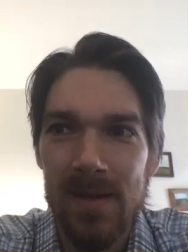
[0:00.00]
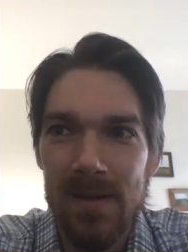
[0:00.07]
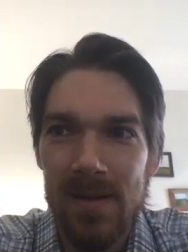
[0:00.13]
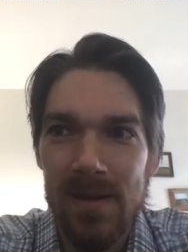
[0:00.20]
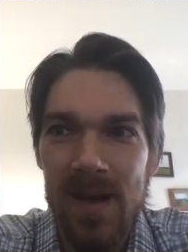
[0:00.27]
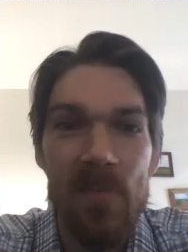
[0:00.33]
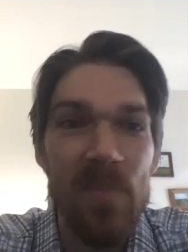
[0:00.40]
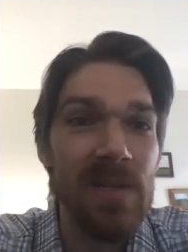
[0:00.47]

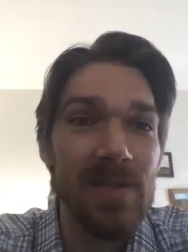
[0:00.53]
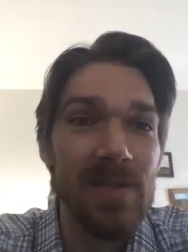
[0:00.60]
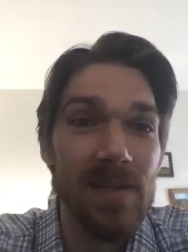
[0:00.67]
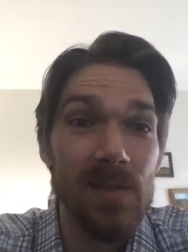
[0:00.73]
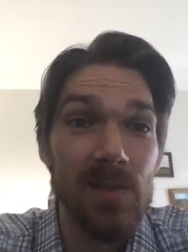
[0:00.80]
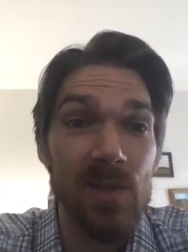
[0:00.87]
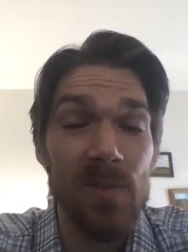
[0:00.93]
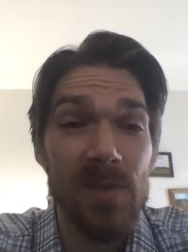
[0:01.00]
companies and
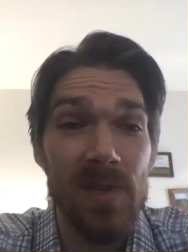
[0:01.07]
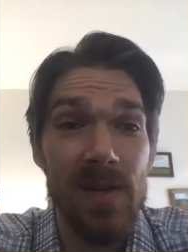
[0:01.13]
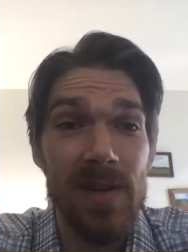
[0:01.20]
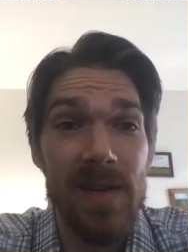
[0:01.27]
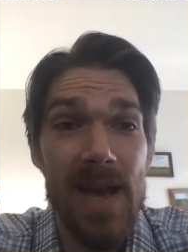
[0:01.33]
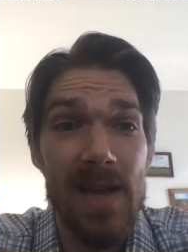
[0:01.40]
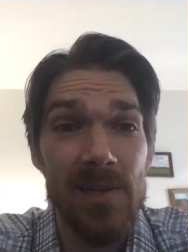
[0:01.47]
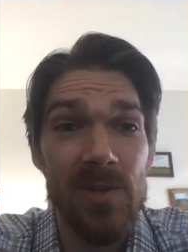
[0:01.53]
consumers on a
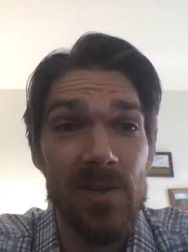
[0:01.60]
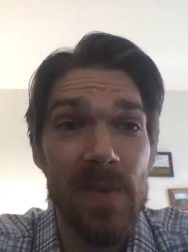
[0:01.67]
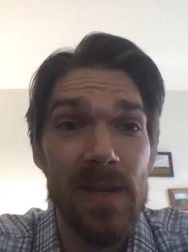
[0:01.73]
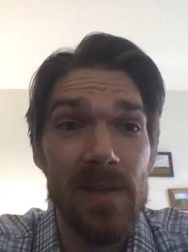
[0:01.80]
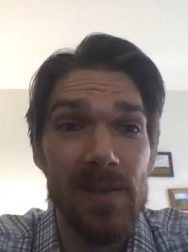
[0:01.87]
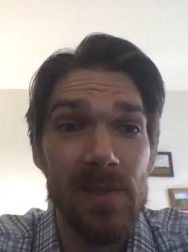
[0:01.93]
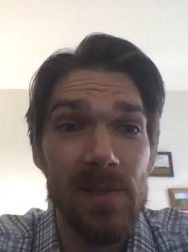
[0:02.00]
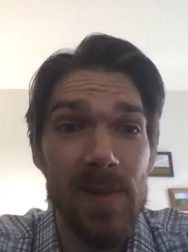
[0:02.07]
national
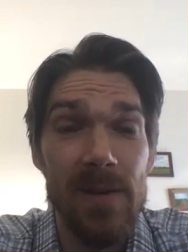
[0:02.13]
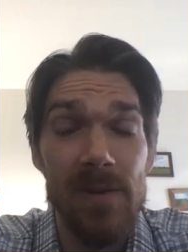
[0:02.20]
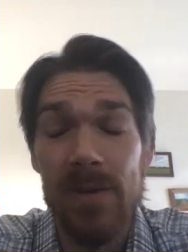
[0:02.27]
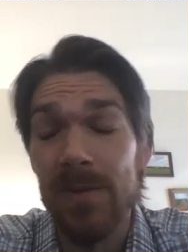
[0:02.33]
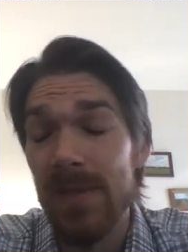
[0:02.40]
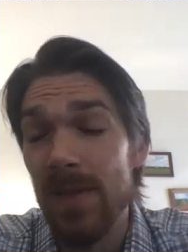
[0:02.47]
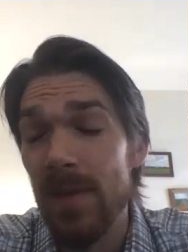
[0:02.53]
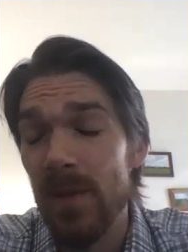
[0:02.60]
basis, but I don't
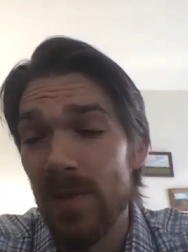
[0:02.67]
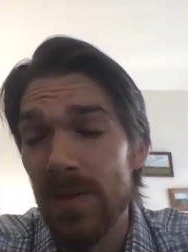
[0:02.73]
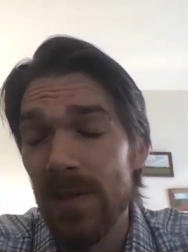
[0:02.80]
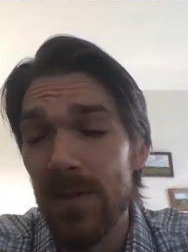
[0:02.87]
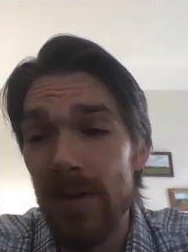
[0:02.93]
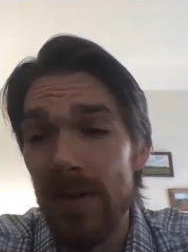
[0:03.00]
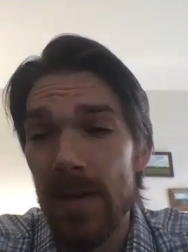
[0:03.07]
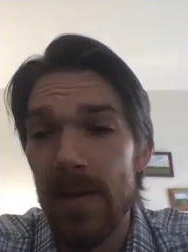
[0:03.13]
know to this
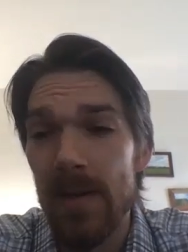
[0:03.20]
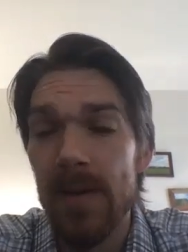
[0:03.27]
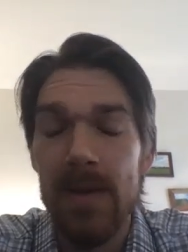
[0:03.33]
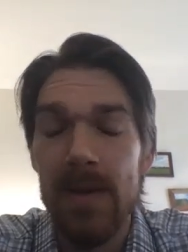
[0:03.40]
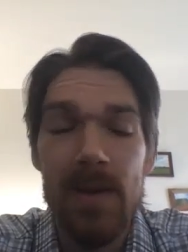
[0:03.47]
degree.